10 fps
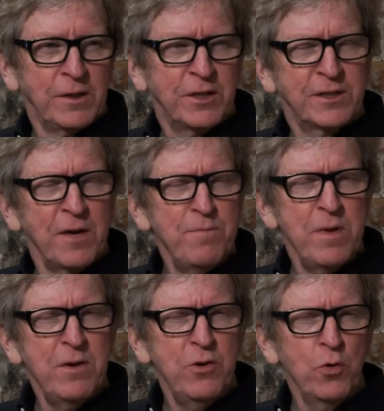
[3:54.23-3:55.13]
Does that
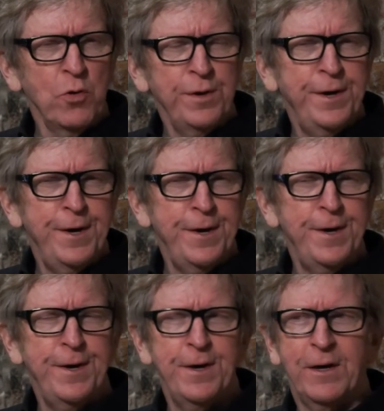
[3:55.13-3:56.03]
mean you're
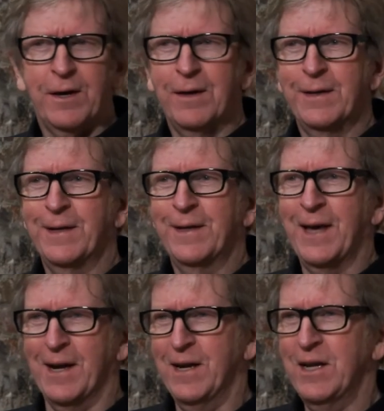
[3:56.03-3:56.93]
a
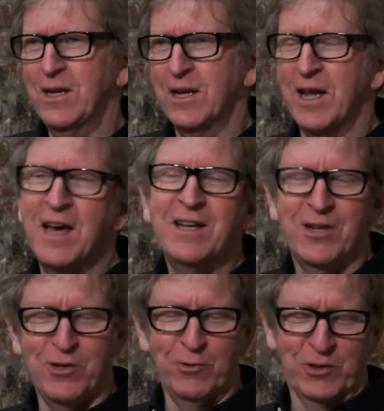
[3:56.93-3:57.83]
Canadian, I hate
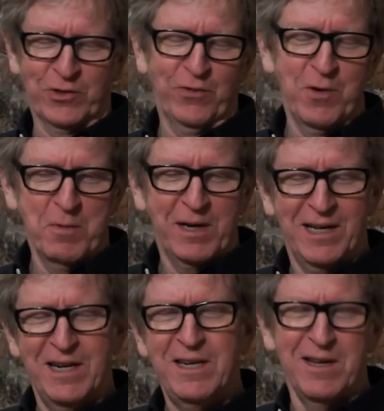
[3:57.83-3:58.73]
to use this frame, a
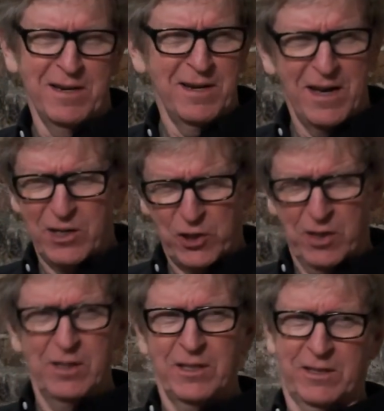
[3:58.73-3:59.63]
Canadian
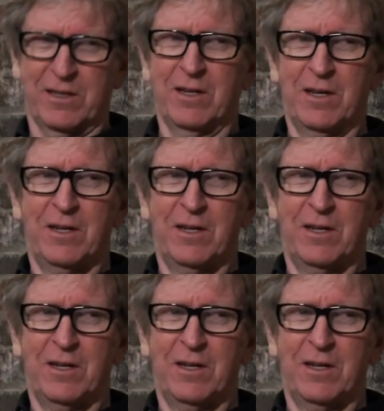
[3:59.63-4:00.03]
nationalist